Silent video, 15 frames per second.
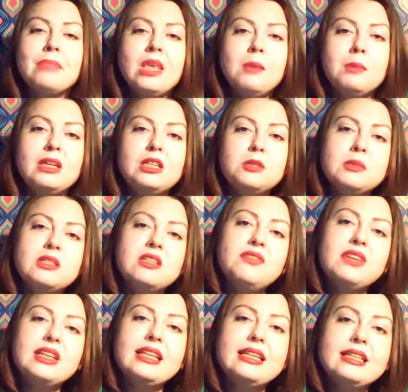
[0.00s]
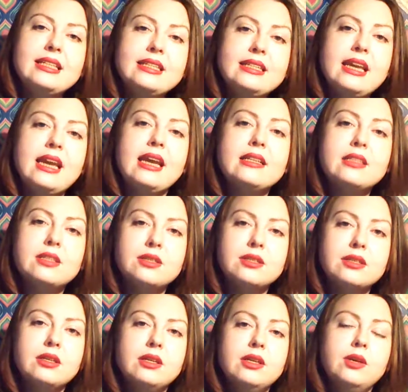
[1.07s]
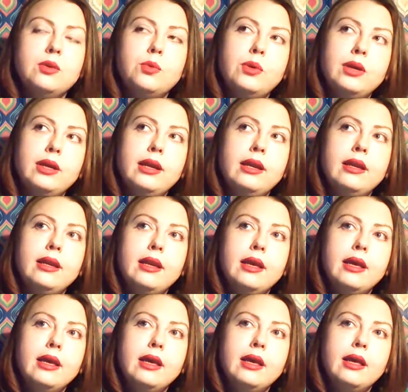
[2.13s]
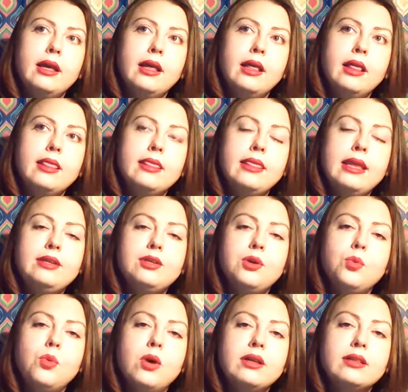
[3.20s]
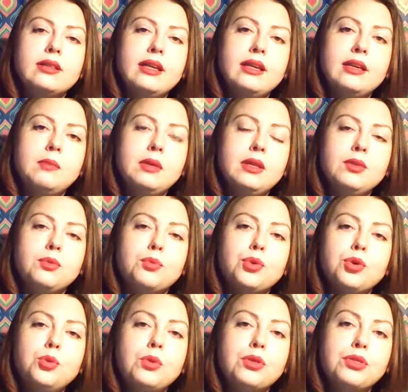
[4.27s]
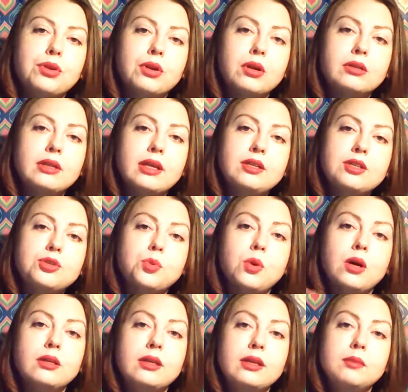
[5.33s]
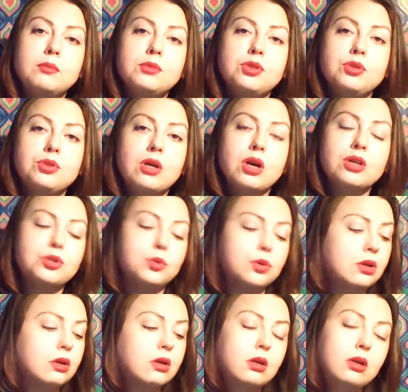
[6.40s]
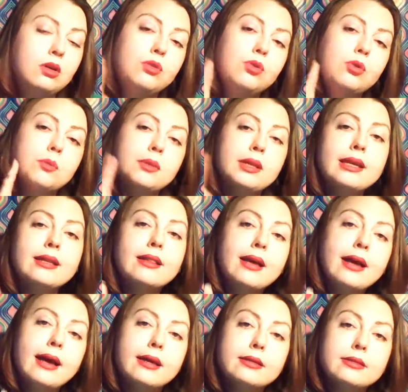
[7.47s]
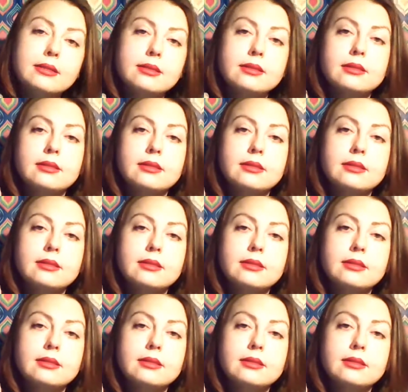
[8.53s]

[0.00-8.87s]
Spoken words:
But he specifically states when they don't want to let him in the room with her, they just want him to talk to her through a plate glass,